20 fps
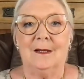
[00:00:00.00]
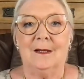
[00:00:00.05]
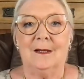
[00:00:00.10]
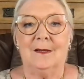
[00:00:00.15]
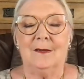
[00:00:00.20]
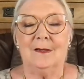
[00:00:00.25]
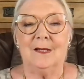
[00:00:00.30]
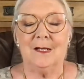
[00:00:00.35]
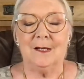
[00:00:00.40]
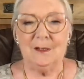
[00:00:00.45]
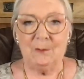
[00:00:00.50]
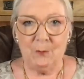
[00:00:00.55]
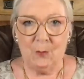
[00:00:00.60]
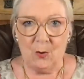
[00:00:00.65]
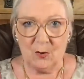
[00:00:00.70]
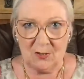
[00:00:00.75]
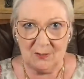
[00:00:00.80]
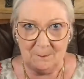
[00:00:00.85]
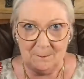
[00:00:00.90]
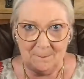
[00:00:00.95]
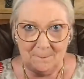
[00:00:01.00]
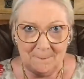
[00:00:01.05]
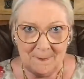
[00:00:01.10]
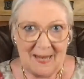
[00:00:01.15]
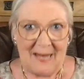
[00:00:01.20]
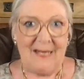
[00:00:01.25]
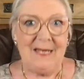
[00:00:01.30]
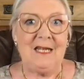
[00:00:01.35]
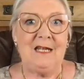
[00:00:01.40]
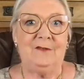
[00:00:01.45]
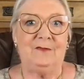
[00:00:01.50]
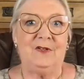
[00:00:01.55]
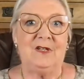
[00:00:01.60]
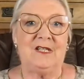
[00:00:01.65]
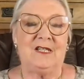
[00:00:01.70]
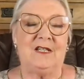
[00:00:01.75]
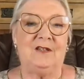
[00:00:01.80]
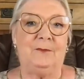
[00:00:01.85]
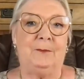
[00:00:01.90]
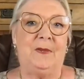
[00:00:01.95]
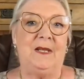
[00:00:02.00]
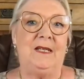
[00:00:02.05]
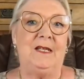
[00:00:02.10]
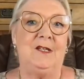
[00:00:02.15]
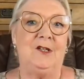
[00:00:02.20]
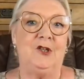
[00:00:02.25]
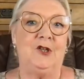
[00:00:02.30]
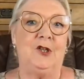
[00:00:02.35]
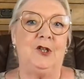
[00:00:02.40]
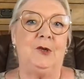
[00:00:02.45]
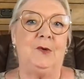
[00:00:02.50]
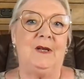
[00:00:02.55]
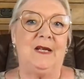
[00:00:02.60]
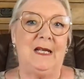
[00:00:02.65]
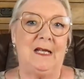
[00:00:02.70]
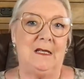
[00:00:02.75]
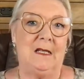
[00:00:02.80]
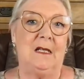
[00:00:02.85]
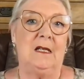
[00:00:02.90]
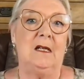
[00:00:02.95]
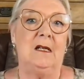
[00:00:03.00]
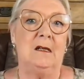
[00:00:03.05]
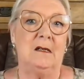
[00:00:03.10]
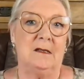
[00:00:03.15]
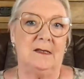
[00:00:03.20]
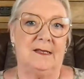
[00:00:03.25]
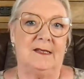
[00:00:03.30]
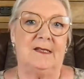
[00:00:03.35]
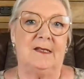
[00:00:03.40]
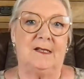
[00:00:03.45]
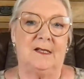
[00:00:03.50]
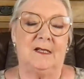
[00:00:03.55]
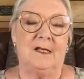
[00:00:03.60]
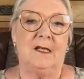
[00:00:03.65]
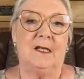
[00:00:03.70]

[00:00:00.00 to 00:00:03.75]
than what many of us have been enduring in the last